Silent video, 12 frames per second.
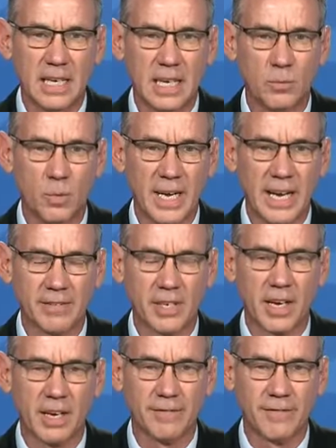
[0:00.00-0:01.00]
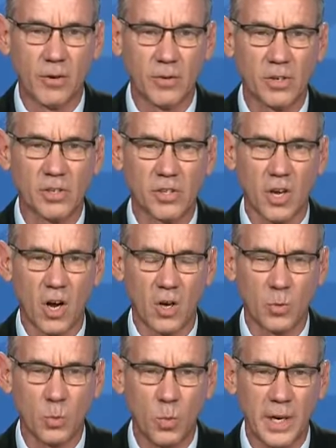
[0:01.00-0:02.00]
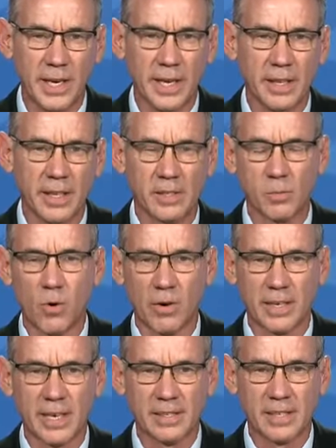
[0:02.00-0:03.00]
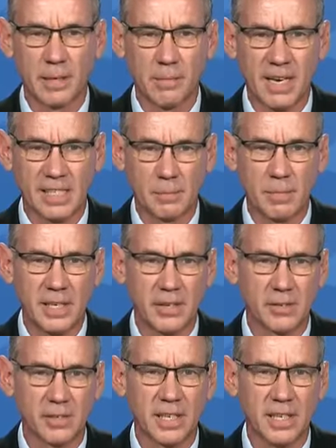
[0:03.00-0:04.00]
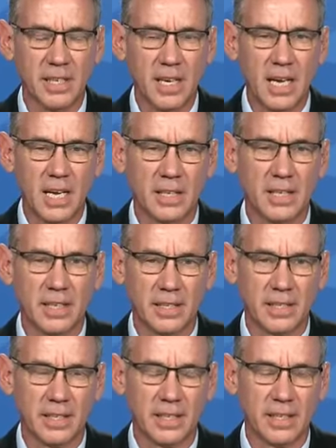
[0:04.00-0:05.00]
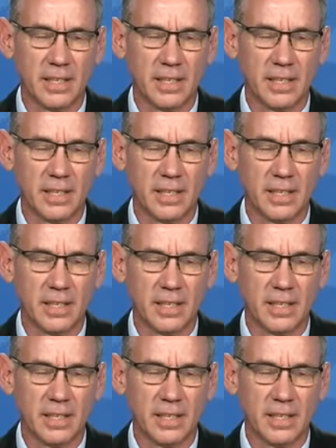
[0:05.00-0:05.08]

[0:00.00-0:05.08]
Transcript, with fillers: and we have to now focus on winning this war against Hamas because the the,